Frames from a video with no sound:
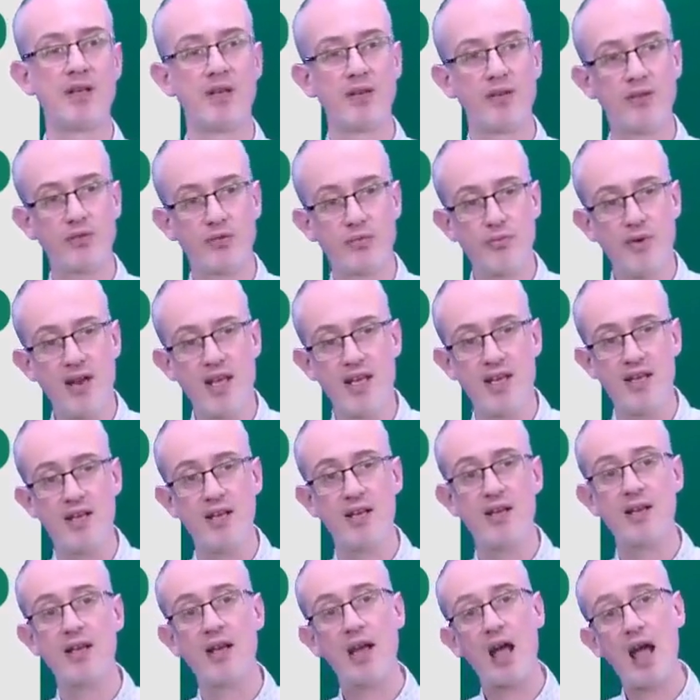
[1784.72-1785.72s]
3,
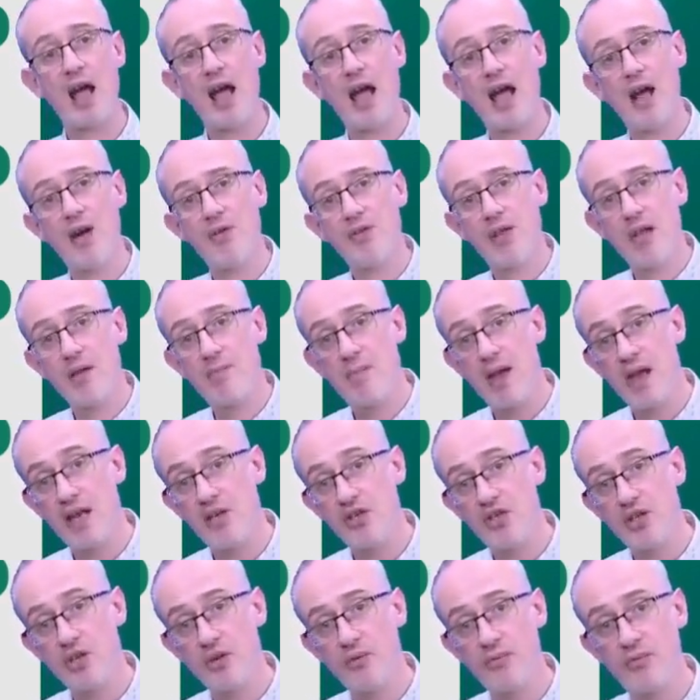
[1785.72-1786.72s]
how they made
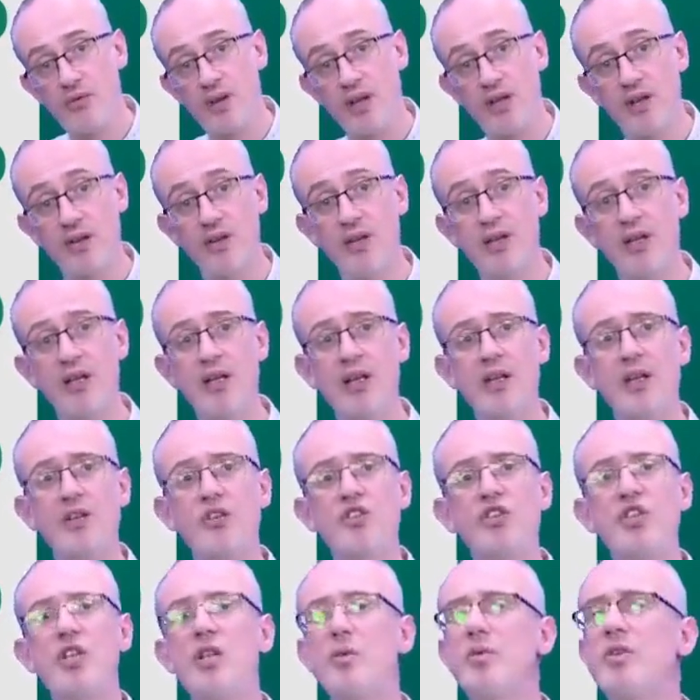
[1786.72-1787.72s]
you feel.
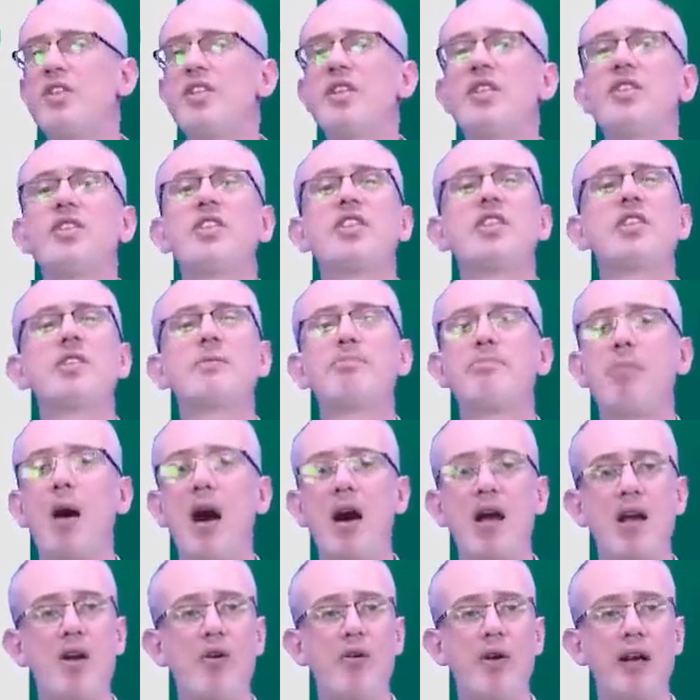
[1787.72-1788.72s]
She was
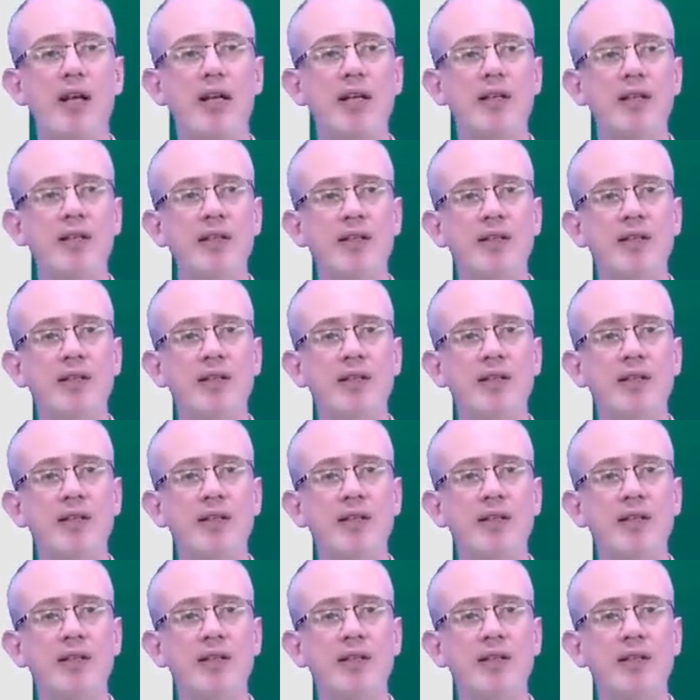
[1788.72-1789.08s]
inspiring.